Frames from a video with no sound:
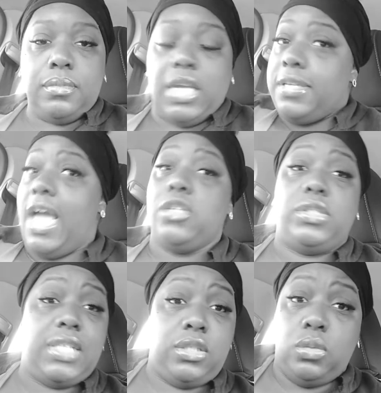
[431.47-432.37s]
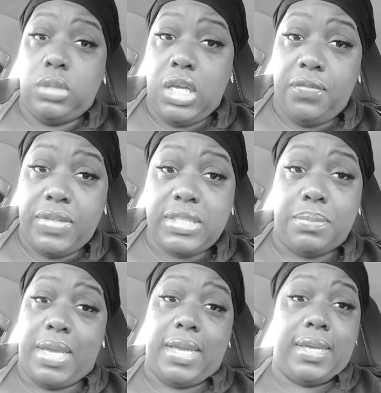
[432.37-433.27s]
Now you saying you love this
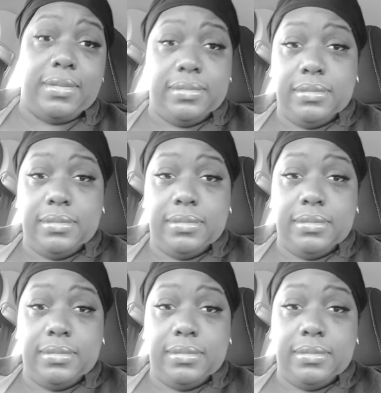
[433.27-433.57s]
man.